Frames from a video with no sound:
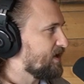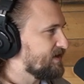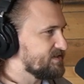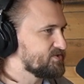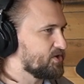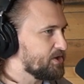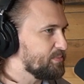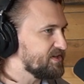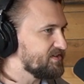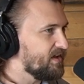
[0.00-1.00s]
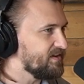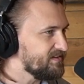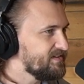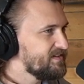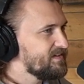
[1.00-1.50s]
idea has already been
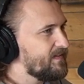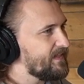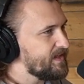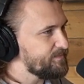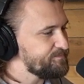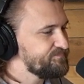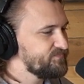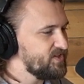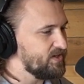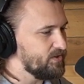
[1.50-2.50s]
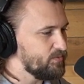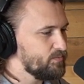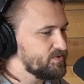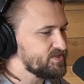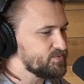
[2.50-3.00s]
done,
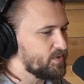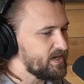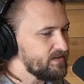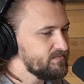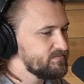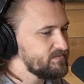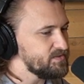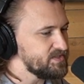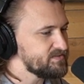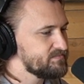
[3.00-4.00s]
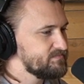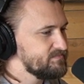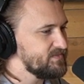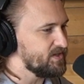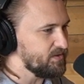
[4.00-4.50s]
which is why you just
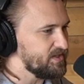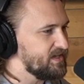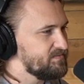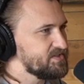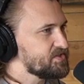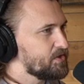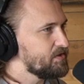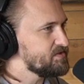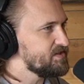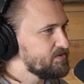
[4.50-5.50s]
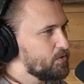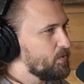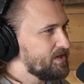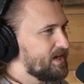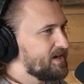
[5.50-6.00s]
you get discouraged and you
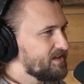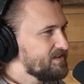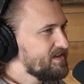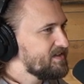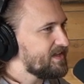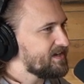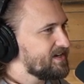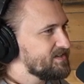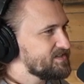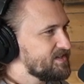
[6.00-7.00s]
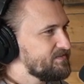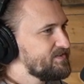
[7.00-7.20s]
quit, kind of that kind of stuff.